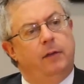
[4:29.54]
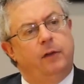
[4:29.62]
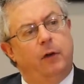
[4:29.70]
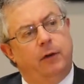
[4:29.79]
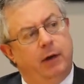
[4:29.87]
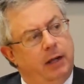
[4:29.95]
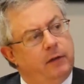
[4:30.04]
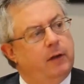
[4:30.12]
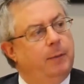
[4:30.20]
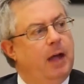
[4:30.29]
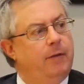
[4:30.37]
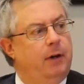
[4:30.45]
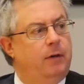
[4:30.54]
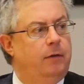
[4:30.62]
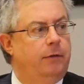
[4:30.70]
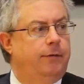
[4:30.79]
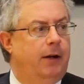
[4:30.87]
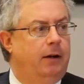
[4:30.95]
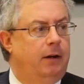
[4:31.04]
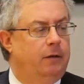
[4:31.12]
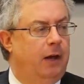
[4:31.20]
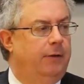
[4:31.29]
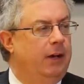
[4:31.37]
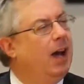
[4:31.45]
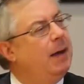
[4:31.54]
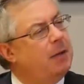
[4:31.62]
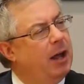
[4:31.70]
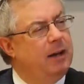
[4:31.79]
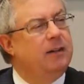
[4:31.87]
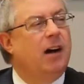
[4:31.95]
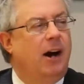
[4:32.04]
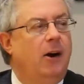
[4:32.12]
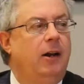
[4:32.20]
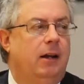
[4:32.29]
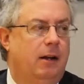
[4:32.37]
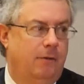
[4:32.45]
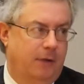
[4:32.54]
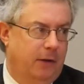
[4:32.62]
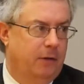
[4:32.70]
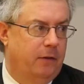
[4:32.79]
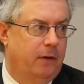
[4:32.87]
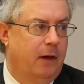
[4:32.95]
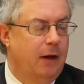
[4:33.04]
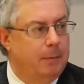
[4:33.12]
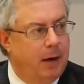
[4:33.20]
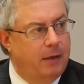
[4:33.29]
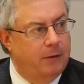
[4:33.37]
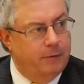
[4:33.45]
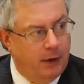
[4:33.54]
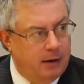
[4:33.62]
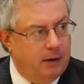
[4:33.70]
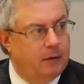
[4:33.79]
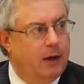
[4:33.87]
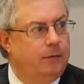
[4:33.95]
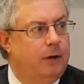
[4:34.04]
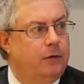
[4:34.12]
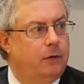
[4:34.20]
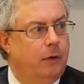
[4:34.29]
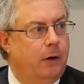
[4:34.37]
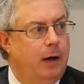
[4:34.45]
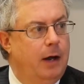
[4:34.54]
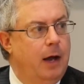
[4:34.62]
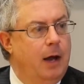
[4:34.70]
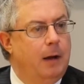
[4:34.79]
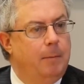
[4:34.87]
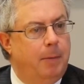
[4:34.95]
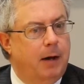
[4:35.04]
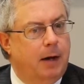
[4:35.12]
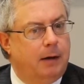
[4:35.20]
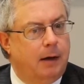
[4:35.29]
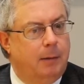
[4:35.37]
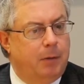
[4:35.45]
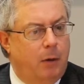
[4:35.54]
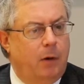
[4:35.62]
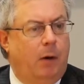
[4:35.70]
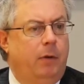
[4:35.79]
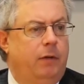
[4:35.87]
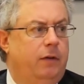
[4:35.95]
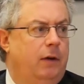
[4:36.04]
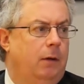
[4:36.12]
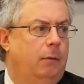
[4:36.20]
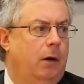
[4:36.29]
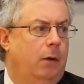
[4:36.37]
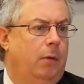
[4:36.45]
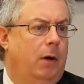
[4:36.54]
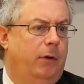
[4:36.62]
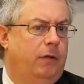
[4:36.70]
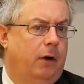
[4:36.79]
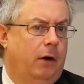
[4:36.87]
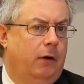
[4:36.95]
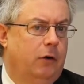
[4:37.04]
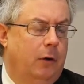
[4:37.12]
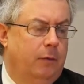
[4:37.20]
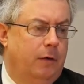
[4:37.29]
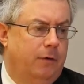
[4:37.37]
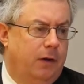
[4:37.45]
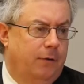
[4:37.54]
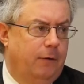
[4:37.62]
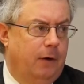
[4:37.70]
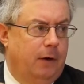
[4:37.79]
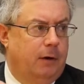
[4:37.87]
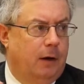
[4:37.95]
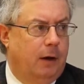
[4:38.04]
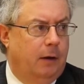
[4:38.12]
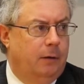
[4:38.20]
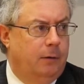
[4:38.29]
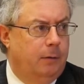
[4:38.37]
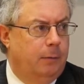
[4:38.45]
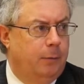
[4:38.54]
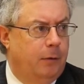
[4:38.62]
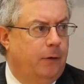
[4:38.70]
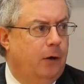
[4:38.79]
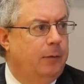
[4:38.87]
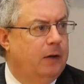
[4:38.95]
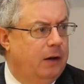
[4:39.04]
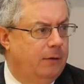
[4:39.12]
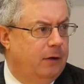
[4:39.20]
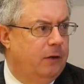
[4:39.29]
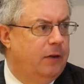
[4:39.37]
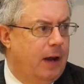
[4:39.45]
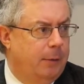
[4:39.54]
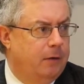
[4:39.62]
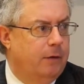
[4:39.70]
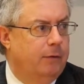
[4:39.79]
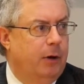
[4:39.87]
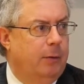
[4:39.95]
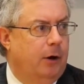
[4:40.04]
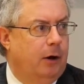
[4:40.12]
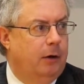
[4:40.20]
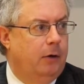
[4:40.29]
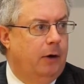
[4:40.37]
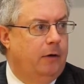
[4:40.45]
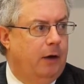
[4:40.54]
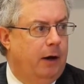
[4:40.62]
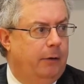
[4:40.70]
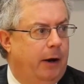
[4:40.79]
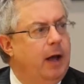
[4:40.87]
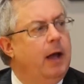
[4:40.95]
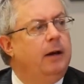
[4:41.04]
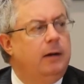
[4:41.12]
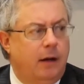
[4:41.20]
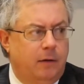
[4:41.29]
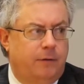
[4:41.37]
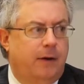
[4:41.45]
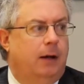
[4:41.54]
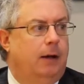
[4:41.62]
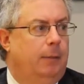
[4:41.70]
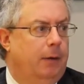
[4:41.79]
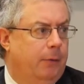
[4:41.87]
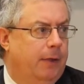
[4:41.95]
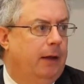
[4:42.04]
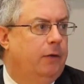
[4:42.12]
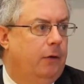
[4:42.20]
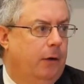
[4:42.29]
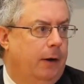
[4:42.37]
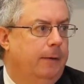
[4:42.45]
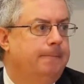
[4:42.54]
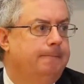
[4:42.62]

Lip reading: So there is some evidence of a flight to safety. I'm not entirely convinced by the flight to safety story, but what we saw in terms of different performance in different segments of the REIT market during January does fit a little bit with that story.